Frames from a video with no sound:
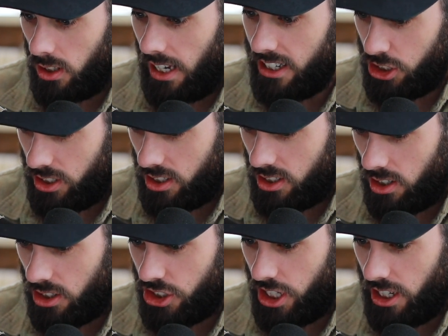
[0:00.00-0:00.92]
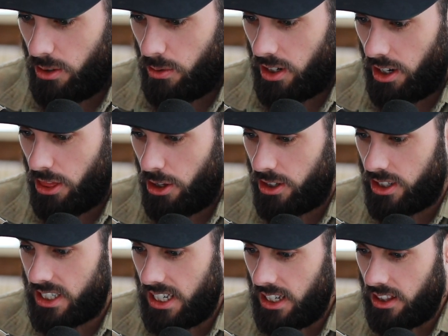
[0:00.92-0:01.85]
elections on January
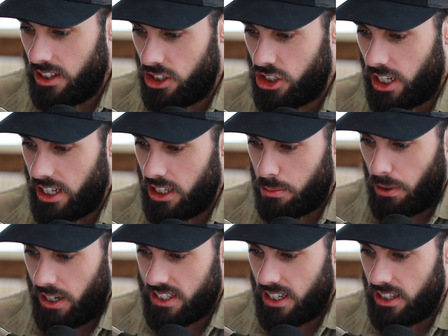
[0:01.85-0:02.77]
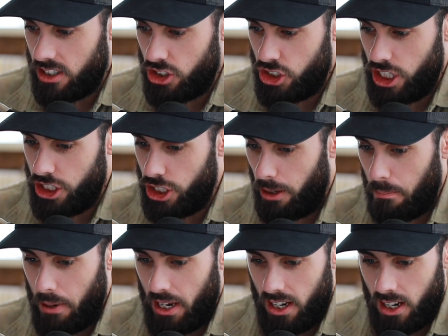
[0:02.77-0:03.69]
13th, Chinese President Xi
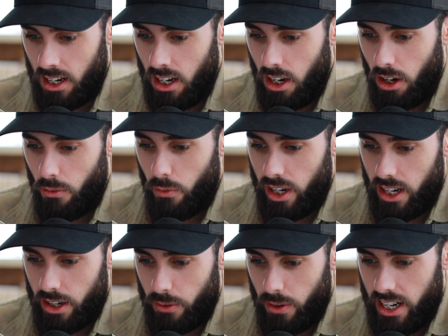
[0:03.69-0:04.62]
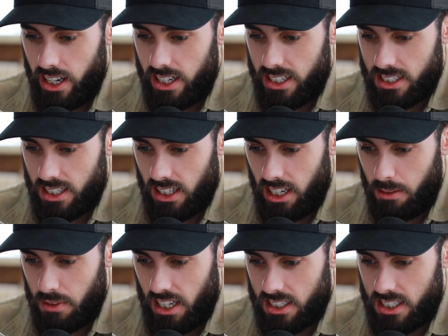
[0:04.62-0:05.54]
Jinping reiterated his
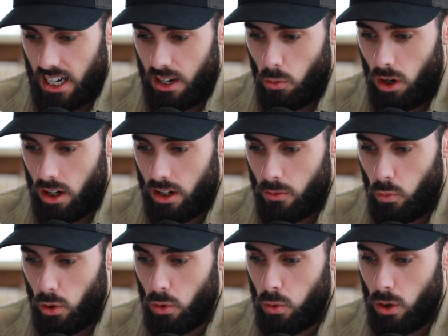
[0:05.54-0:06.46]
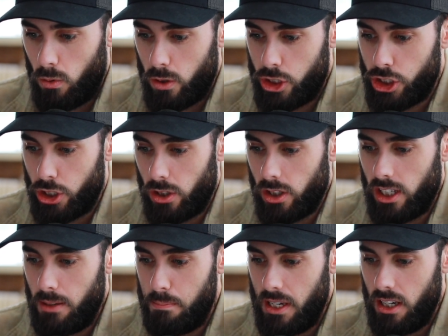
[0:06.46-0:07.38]
claim that Taiwan will, quote,
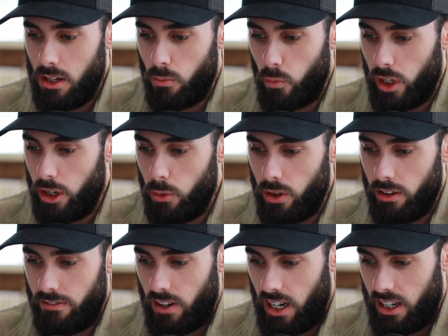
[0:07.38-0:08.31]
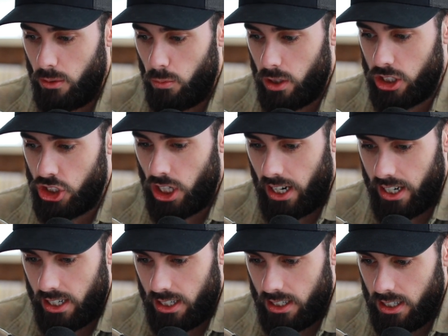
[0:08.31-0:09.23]
surely be reunified with
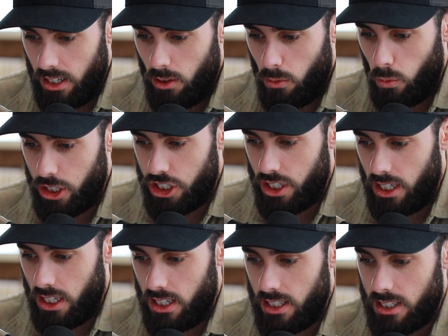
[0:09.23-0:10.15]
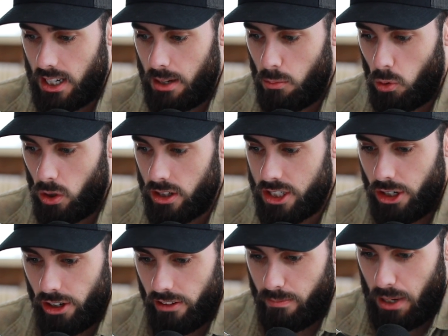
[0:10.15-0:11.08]
China, which is a more
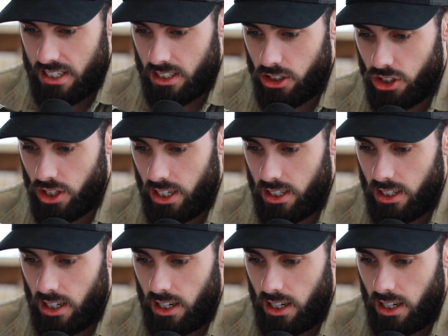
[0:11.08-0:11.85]
assertive message than